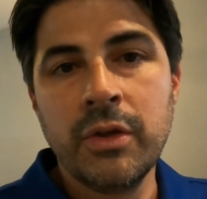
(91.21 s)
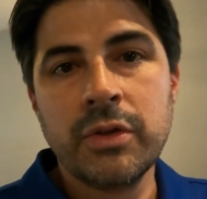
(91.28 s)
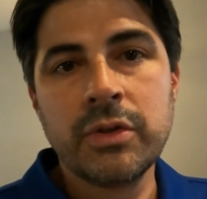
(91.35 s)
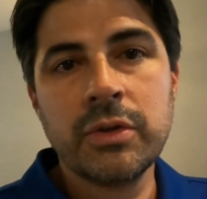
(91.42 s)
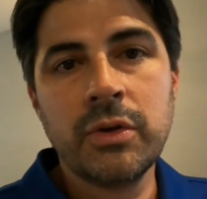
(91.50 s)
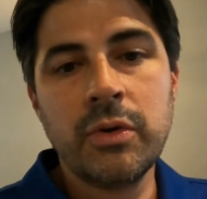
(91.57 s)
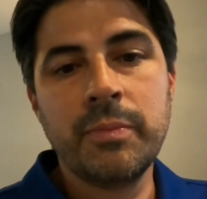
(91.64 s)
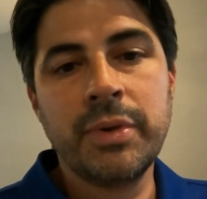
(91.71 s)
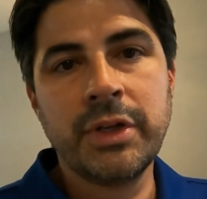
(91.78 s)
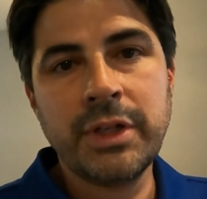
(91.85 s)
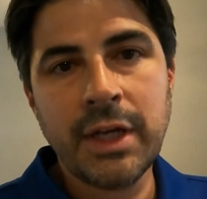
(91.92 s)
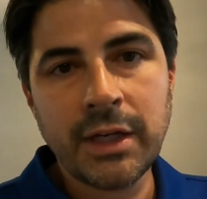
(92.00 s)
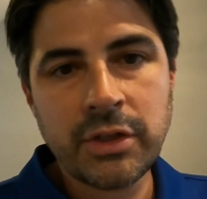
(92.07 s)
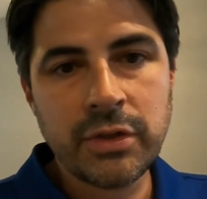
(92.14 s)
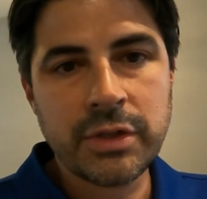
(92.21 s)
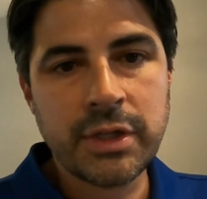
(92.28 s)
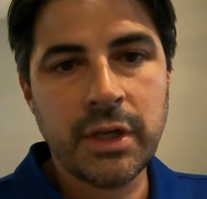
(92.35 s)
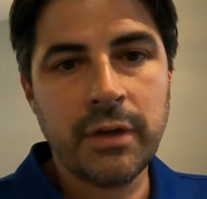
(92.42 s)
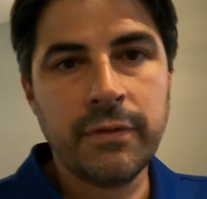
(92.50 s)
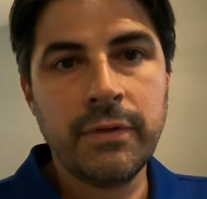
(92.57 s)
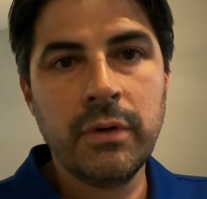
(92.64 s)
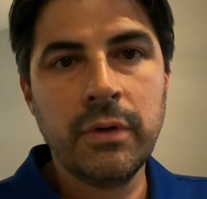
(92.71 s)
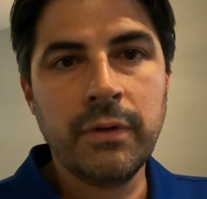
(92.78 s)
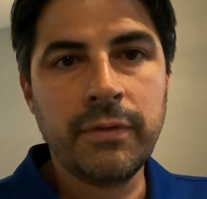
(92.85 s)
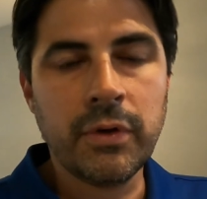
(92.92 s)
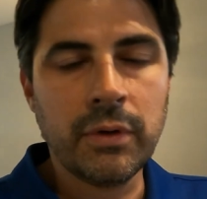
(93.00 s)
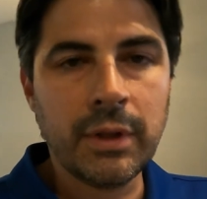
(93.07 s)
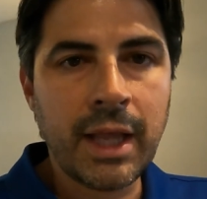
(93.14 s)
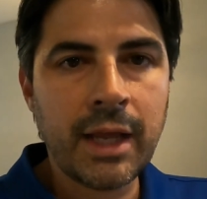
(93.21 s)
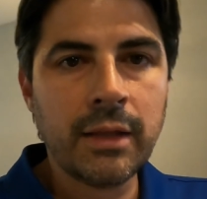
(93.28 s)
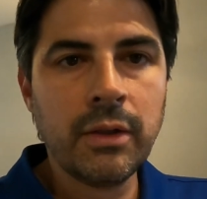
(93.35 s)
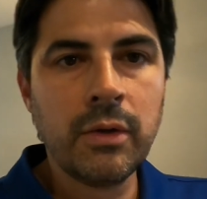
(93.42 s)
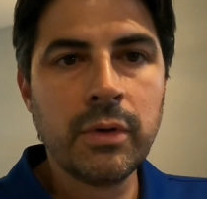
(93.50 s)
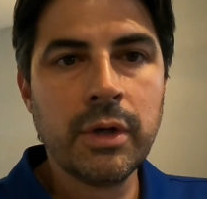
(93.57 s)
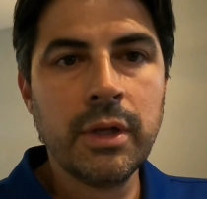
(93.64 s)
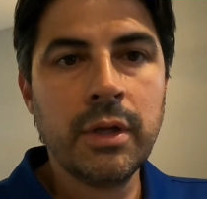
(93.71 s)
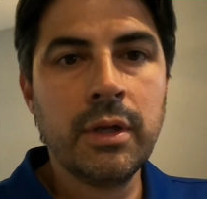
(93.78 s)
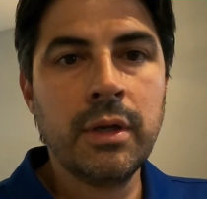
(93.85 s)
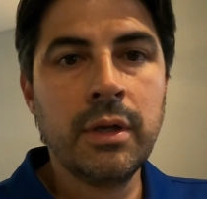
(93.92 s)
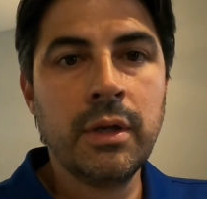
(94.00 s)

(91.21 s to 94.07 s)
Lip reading: So protect yourself. If you're a landlord,